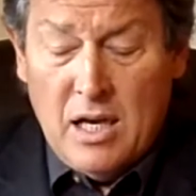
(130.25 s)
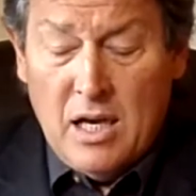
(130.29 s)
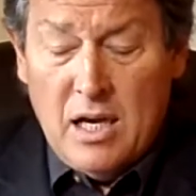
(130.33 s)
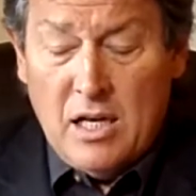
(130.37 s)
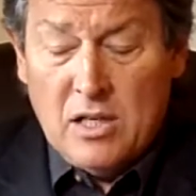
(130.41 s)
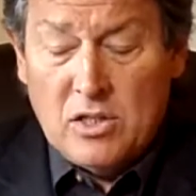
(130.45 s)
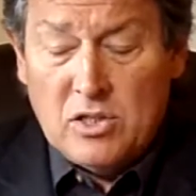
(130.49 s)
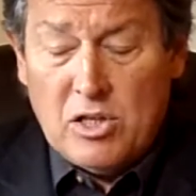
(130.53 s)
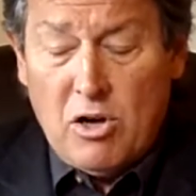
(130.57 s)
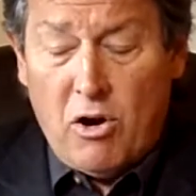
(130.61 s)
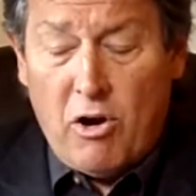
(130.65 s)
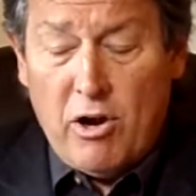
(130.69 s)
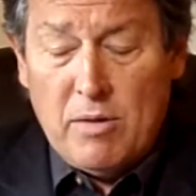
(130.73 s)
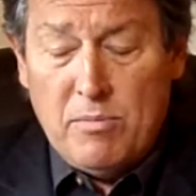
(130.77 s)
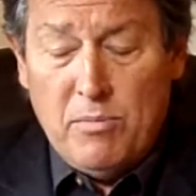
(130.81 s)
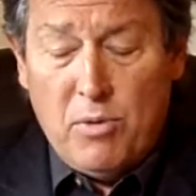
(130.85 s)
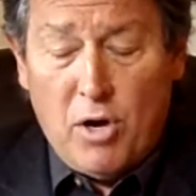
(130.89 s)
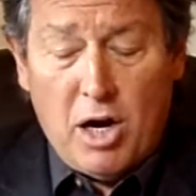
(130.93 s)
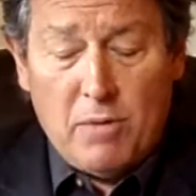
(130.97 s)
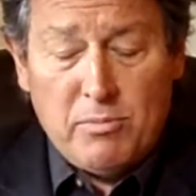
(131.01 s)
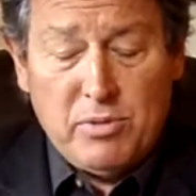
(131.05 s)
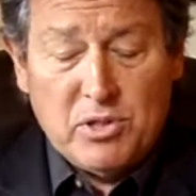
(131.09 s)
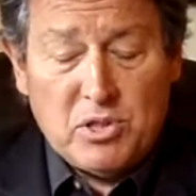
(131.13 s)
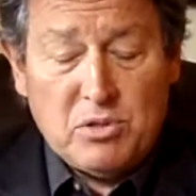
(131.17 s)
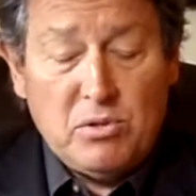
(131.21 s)
starring
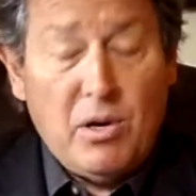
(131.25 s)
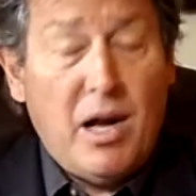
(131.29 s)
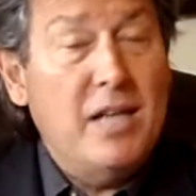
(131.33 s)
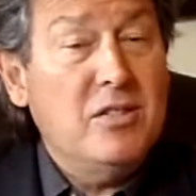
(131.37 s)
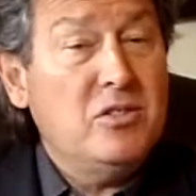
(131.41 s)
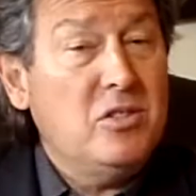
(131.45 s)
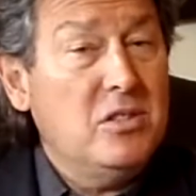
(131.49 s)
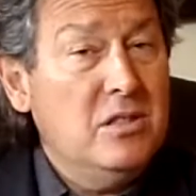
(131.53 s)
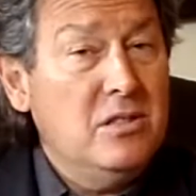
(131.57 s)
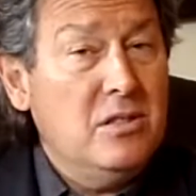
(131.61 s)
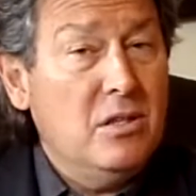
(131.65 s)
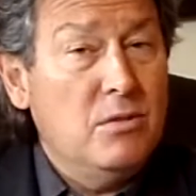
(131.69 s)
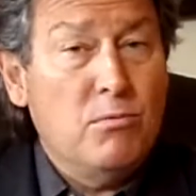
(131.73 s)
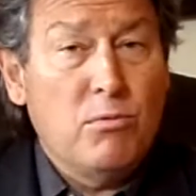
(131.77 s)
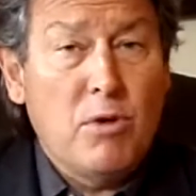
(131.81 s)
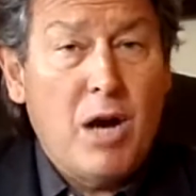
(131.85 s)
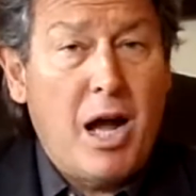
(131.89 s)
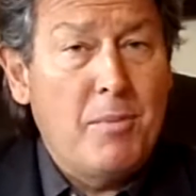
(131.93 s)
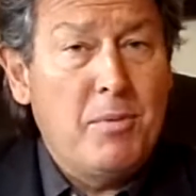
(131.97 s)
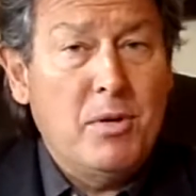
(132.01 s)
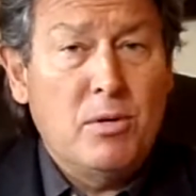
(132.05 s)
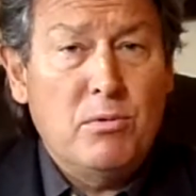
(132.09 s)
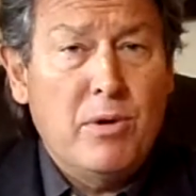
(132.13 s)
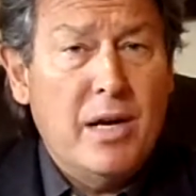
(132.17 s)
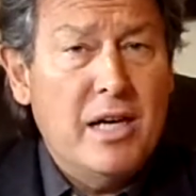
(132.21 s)
Barbra Streisand and
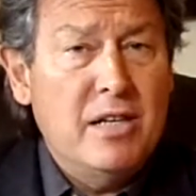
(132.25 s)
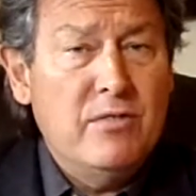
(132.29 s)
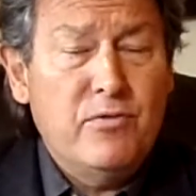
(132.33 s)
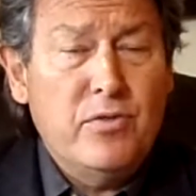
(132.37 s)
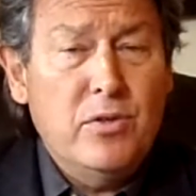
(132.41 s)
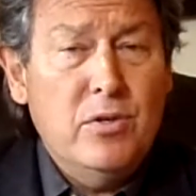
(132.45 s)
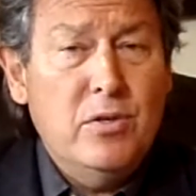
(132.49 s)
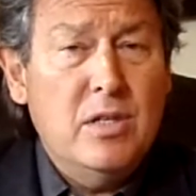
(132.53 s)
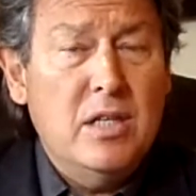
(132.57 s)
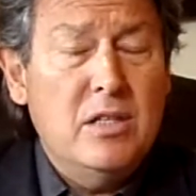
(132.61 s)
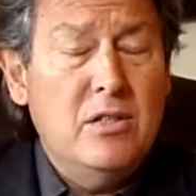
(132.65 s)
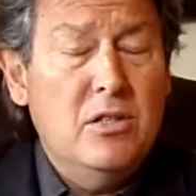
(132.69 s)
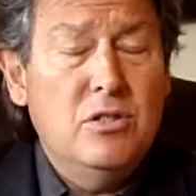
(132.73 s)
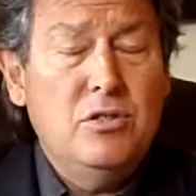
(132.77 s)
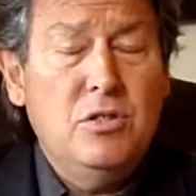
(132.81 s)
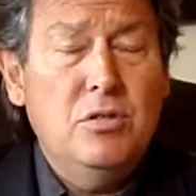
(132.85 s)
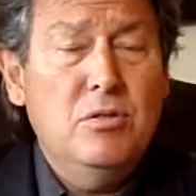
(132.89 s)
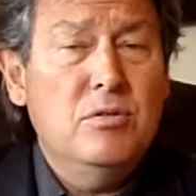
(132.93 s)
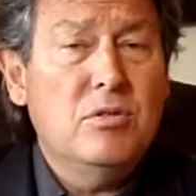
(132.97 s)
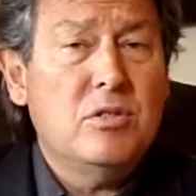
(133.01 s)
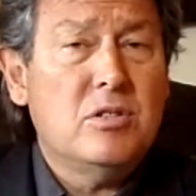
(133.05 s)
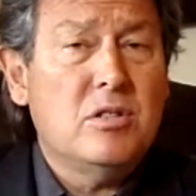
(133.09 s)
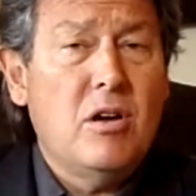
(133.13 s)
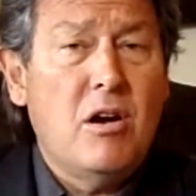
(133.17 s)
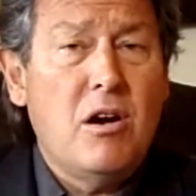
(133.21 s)
Robert Redford, and the two
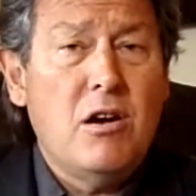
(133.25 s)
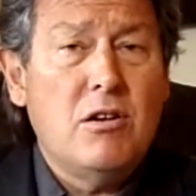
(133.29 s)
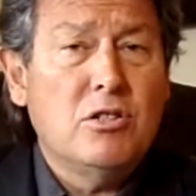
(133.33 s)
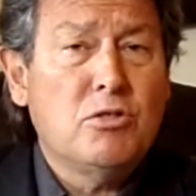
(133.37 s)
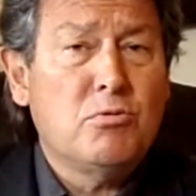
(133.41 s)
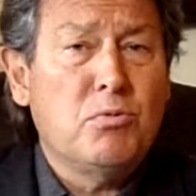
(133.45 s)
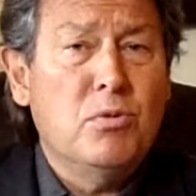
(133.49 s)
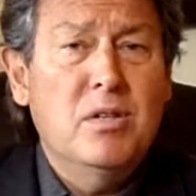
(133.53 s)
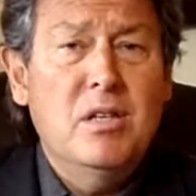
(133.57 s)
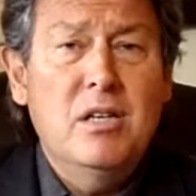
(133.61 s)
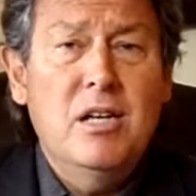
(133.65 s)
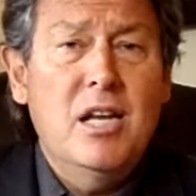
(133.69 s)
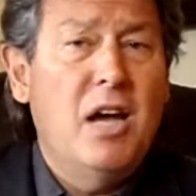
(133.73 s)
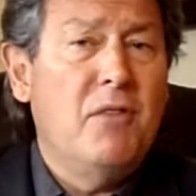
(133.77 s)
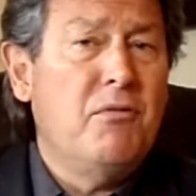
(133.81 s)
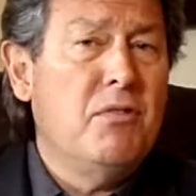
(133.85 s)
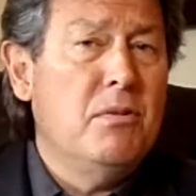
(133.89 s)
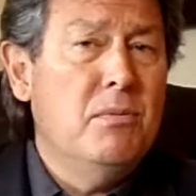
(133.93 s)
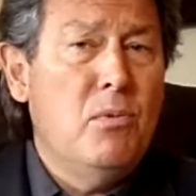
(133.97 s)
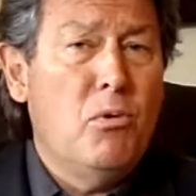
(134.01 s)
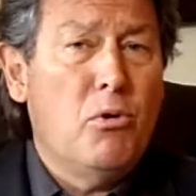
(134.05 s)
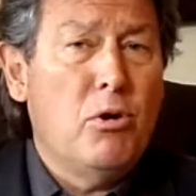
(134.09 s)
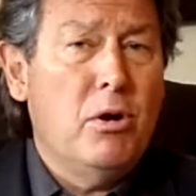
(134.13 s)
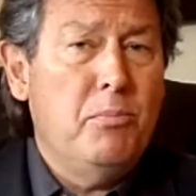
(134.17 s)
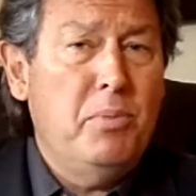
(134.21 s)
stars were never
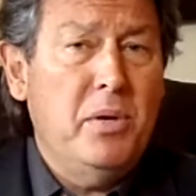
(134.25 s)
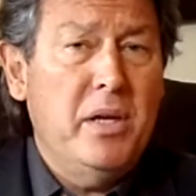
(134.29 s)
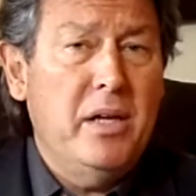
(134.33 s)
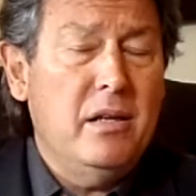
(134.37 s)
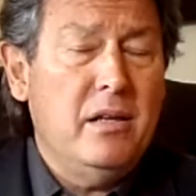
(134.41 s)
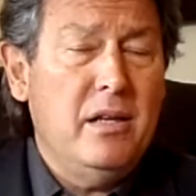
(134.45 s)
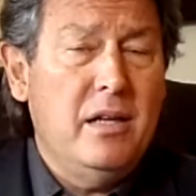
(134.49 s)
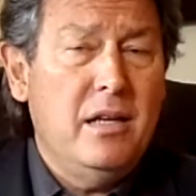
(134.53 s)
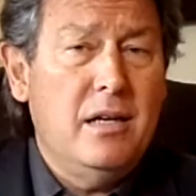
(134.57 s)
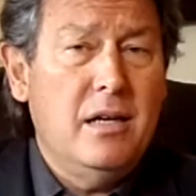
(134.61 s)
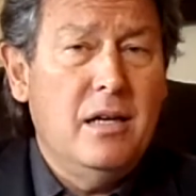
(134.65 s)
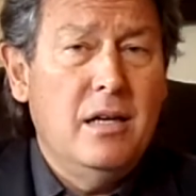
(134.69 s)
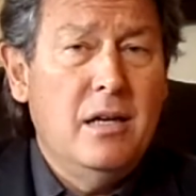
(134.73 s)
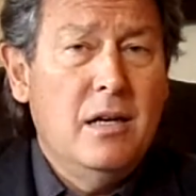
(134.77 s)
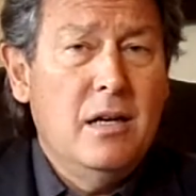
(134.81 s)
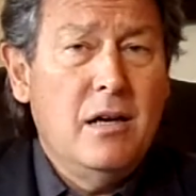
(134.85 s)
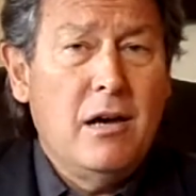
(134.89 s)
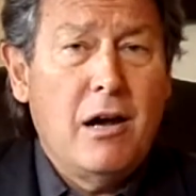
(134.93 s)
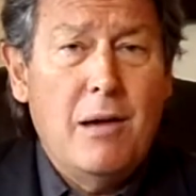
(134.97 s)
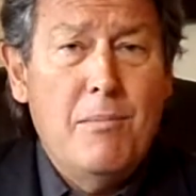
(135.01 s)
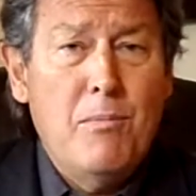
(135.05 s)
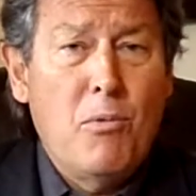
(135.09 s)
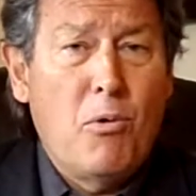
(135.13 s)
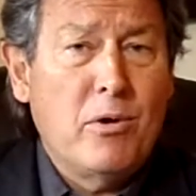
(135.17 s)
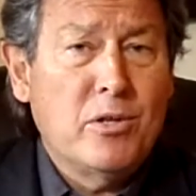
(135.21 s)
more appealing
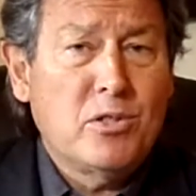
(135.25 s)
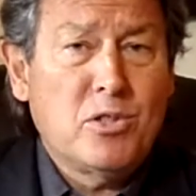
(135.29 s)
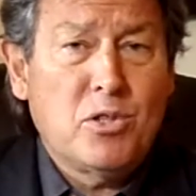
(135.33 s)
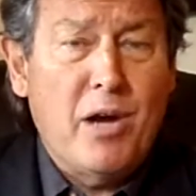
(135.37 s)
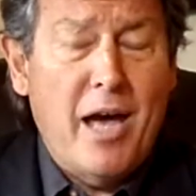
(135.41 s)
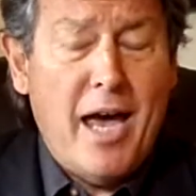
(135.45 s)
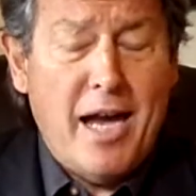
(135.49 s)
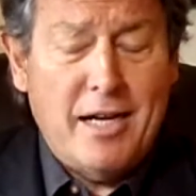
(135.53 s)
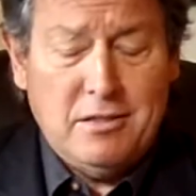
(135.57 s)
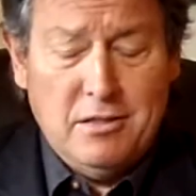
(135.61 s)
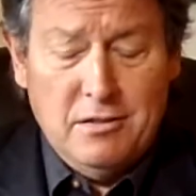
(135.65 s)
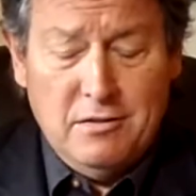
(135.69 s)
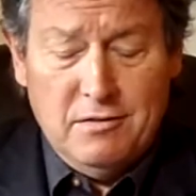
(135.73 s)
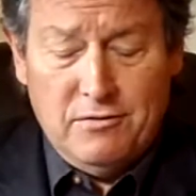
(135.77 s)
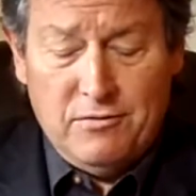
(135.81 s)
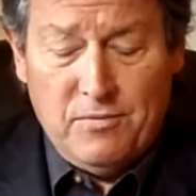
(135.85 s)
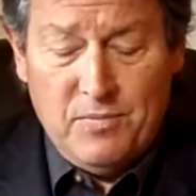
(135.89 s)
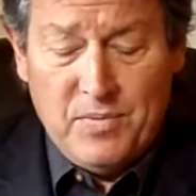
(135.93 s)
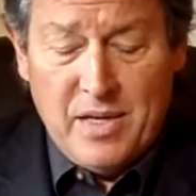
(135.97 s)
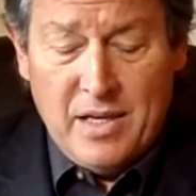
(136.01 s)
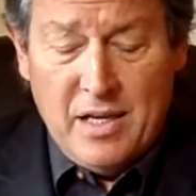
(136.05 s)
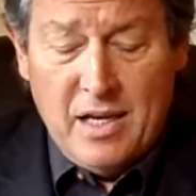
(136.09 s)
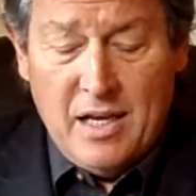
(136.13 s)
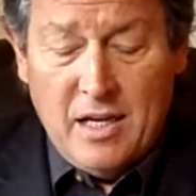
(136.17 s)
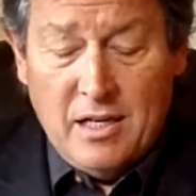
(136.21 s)
or more attractive.
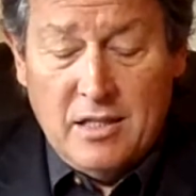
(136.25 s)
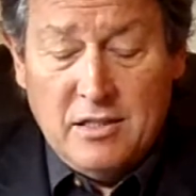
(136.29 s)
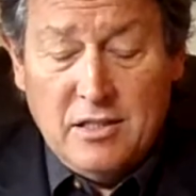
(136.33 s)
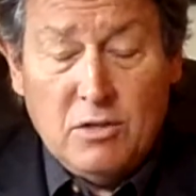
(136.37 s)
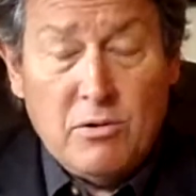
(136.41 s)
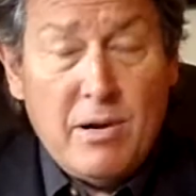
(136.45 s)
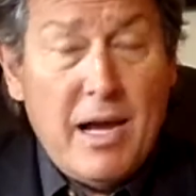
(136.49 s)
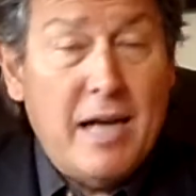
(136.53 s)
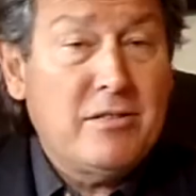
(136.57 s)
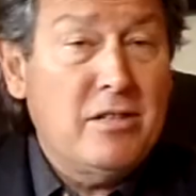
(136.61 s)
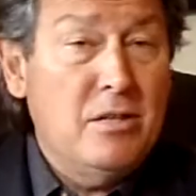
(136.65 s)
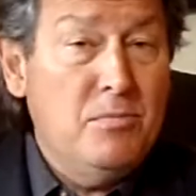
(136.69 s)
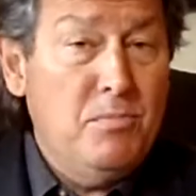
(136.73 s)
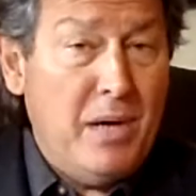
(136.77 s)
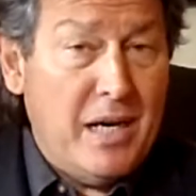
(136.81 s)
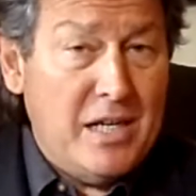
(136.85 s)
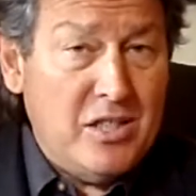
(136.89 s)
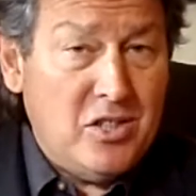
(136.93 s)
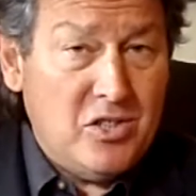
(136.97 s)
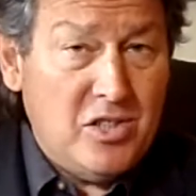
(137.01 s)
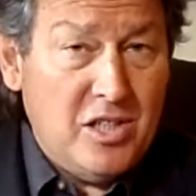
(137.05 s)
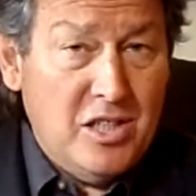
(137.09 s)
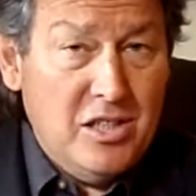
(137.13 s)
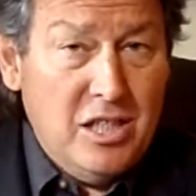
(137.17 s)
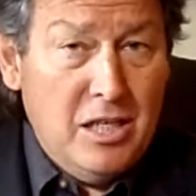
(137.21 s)
Directed by
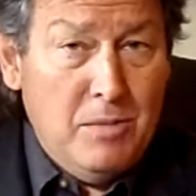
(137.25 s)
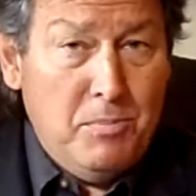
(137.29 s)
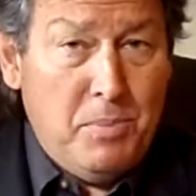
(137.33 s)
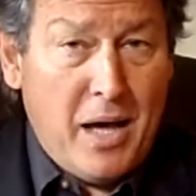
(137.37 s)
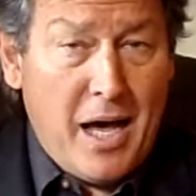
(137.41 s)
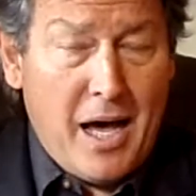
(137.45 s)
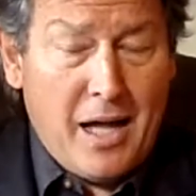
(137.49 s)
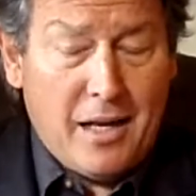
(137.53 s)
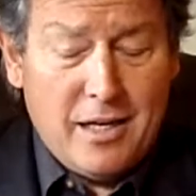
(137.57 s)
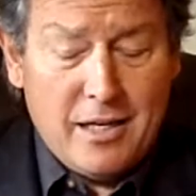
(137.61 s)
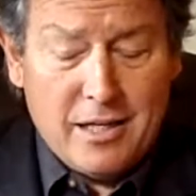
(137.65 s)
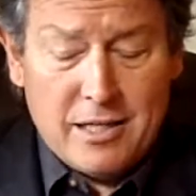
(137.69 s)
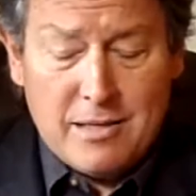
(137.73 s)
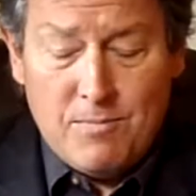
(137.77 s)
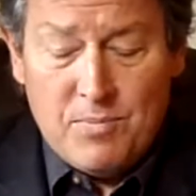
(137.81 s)
Sidney Pollack.